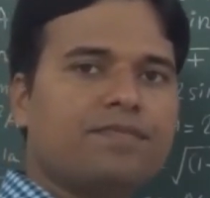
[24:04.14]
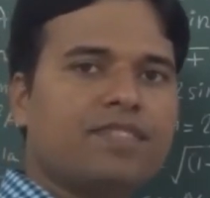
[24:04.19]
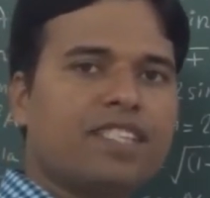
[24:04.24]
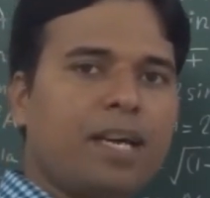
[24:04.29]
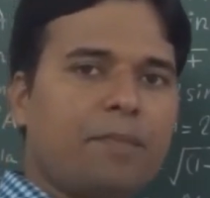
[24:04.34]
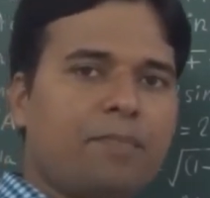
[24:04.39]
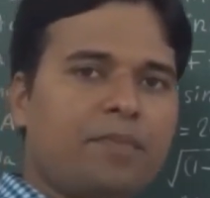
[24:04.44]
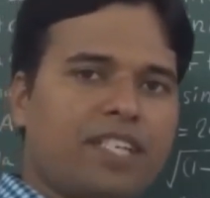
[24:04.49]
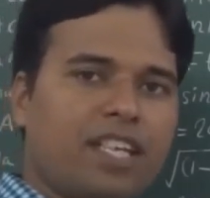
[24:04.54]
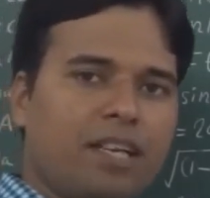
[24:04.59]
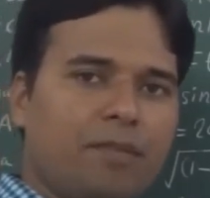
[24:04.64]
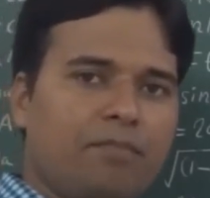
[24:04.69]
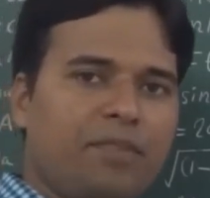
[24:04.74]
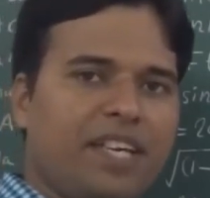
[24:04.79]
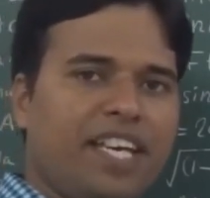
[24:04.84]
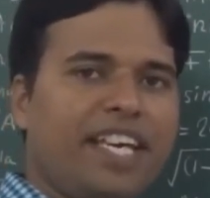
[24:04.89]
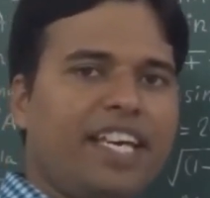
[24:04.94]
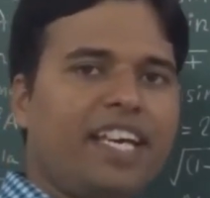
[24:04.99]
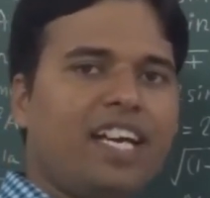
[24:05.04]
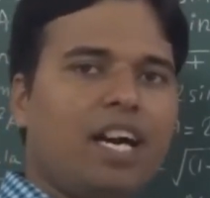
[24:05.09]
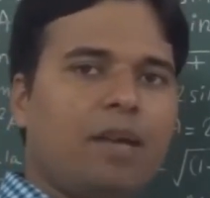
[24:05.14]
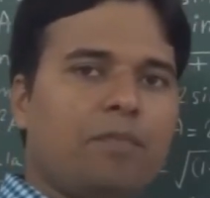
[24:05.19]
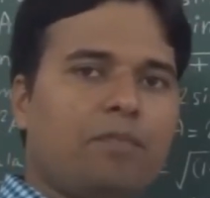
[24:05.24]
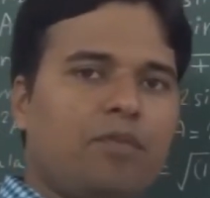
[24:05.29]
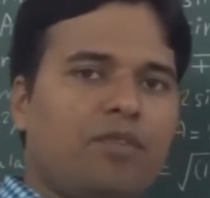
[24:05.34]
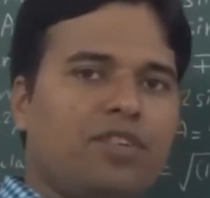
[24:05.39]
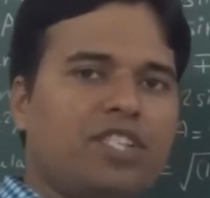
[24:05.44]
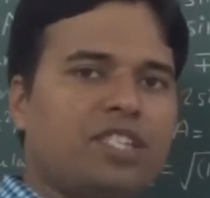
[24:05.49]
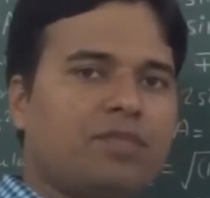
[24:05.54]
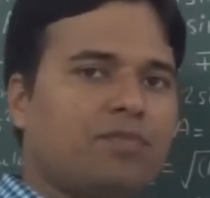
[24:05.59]
capital B
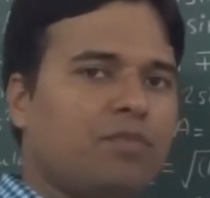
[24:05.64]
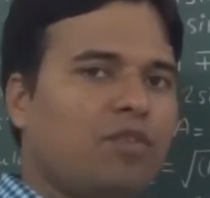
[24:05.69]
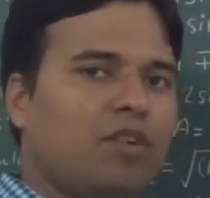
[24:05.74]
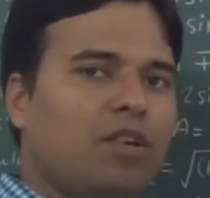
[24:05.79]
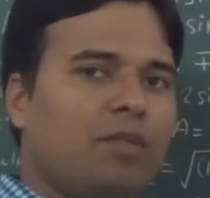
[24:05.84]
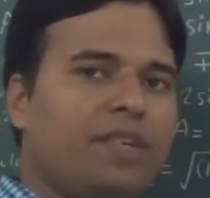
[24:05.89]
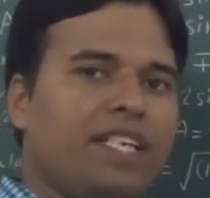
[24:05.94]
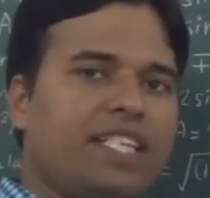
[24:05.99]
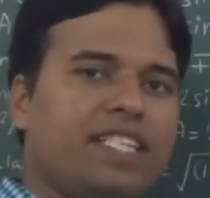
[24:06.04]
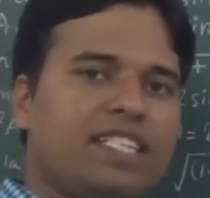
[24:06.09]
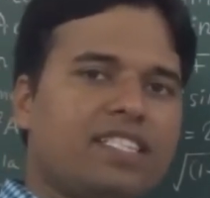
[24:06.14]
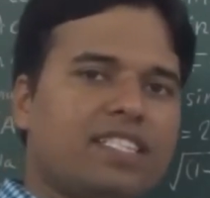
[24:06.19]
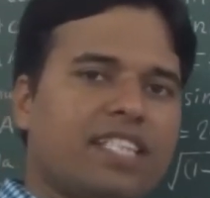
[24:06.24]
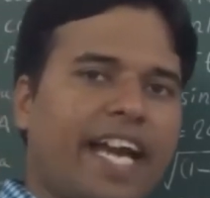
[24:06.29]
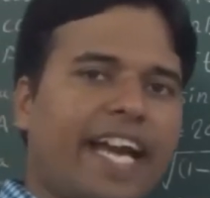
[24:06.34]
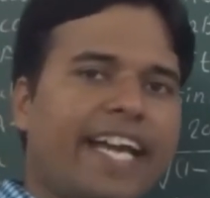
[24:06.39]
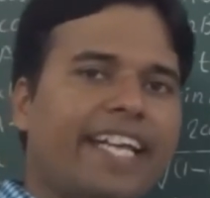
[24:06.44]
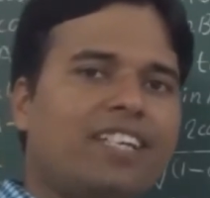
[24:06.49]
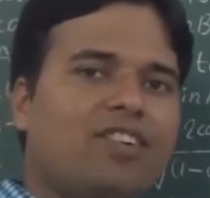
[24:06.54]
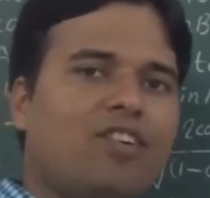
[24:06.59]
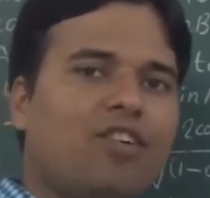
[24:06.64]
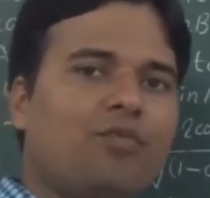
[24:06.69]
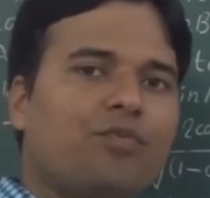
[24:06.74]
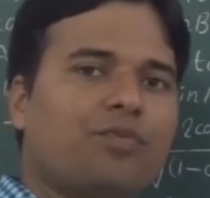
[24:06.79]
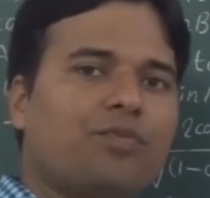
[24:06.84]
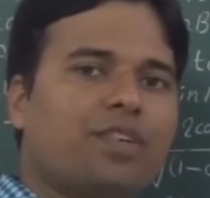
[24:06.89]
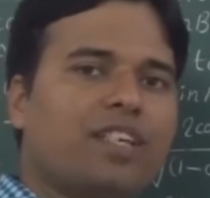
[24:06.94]
upon small b, the sine of